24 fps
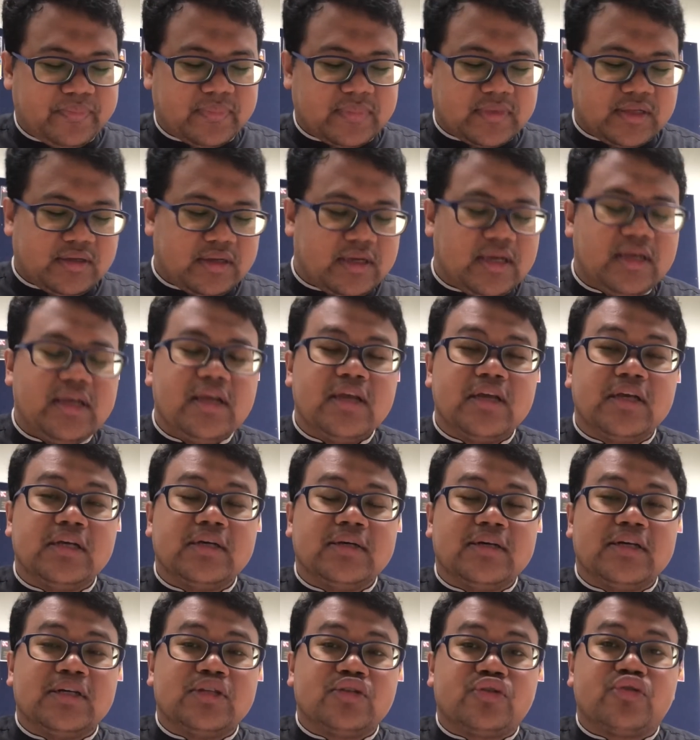Okay,
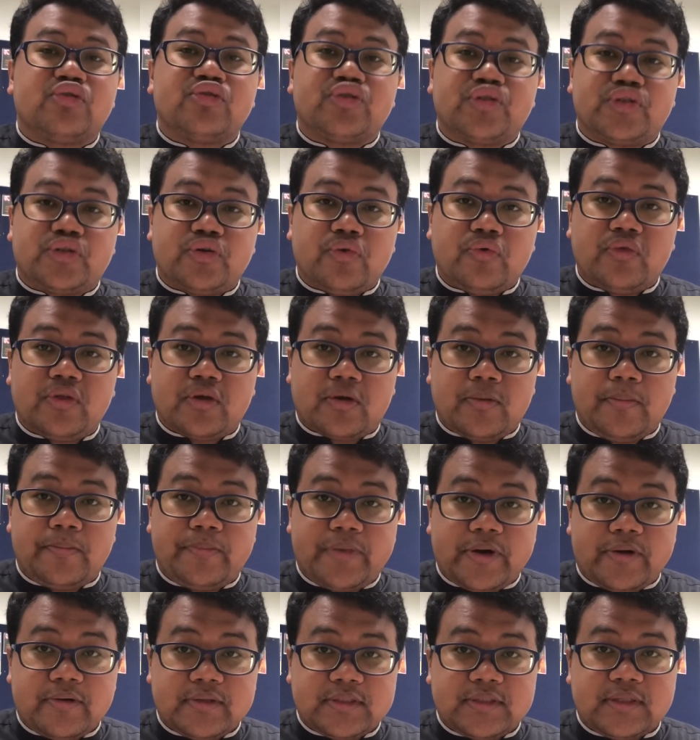to show the
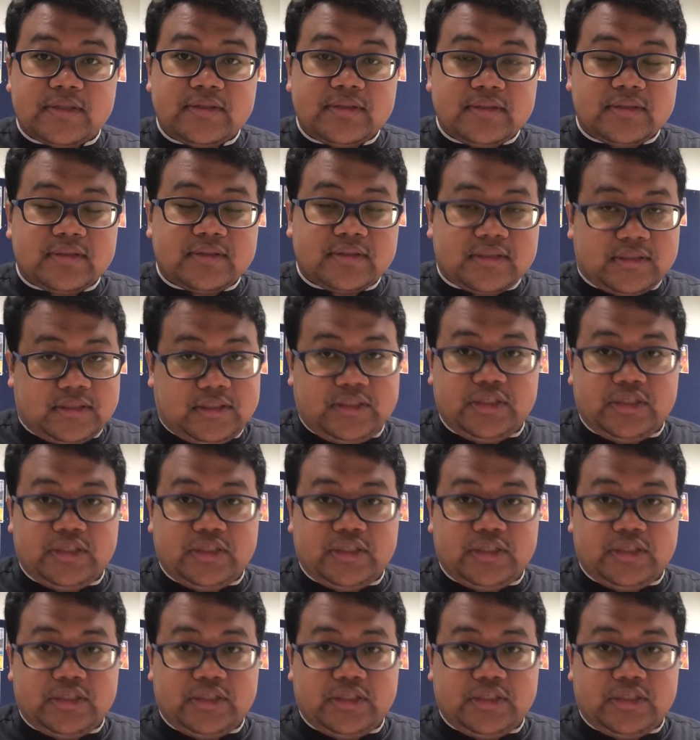comparison, you